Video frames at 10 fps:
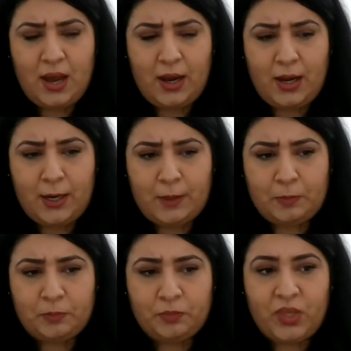
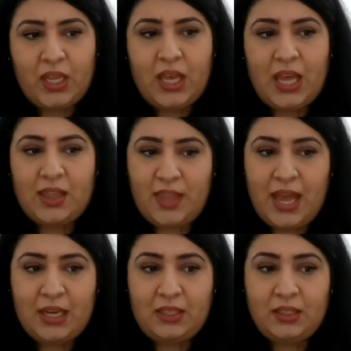And
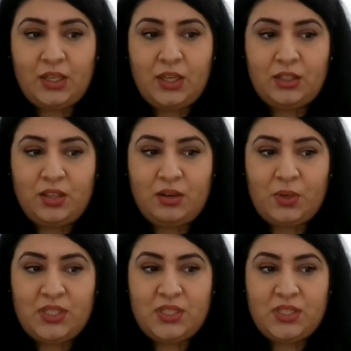then there
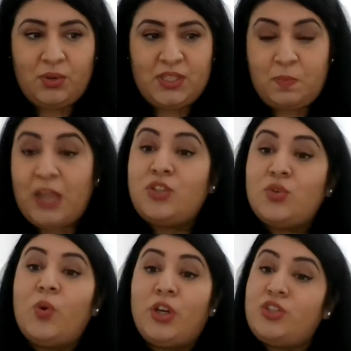is the respect
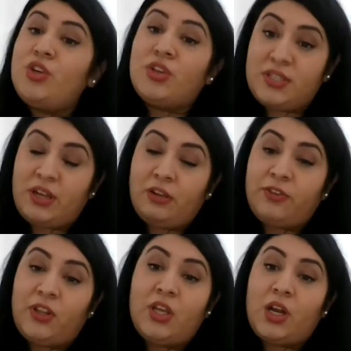towards yourself
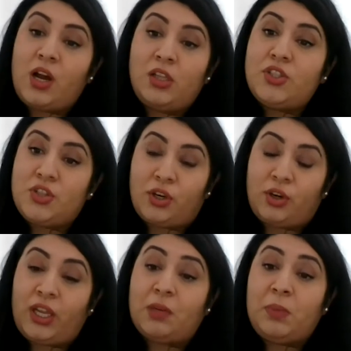and the
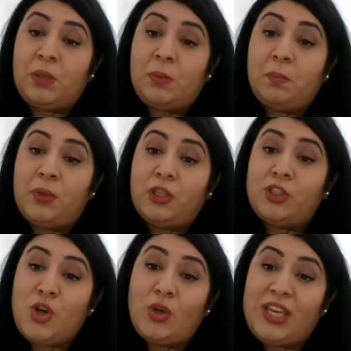culture, and people
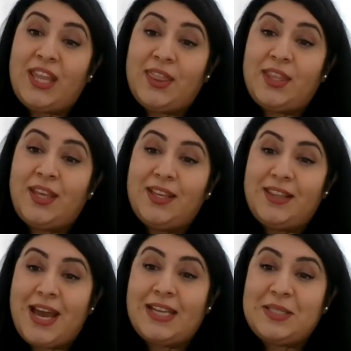don't get
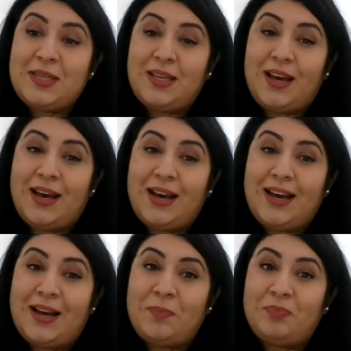that
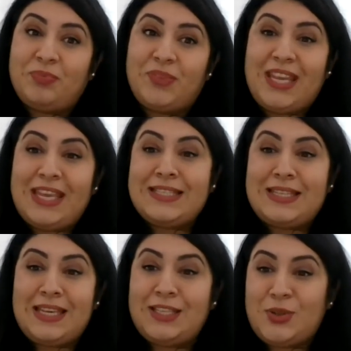
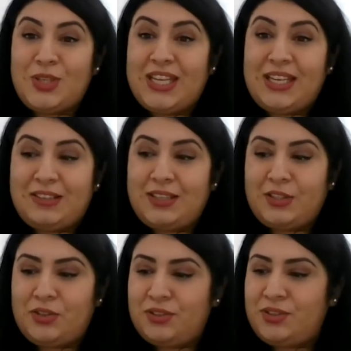easy, they
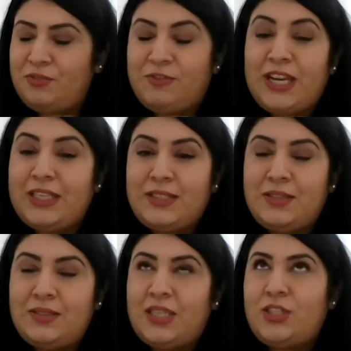don't find
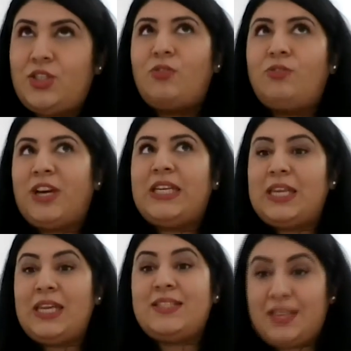it
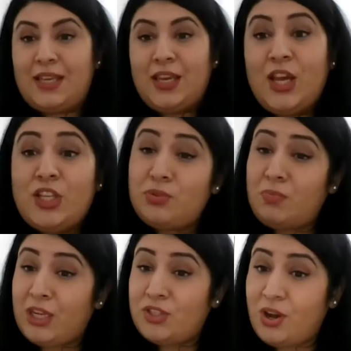easy to
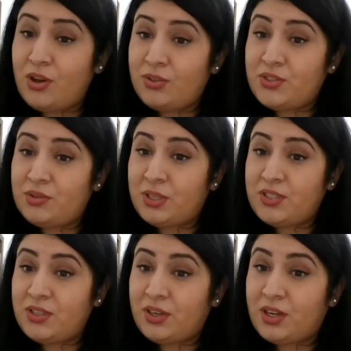make jokes towards
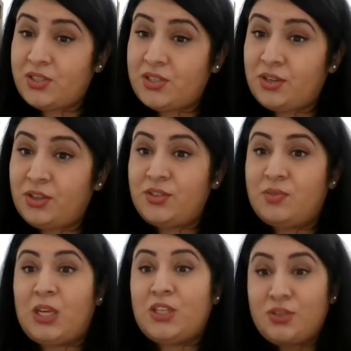your culture, to
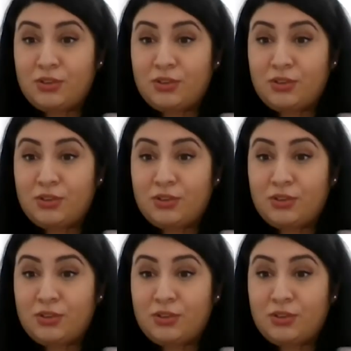make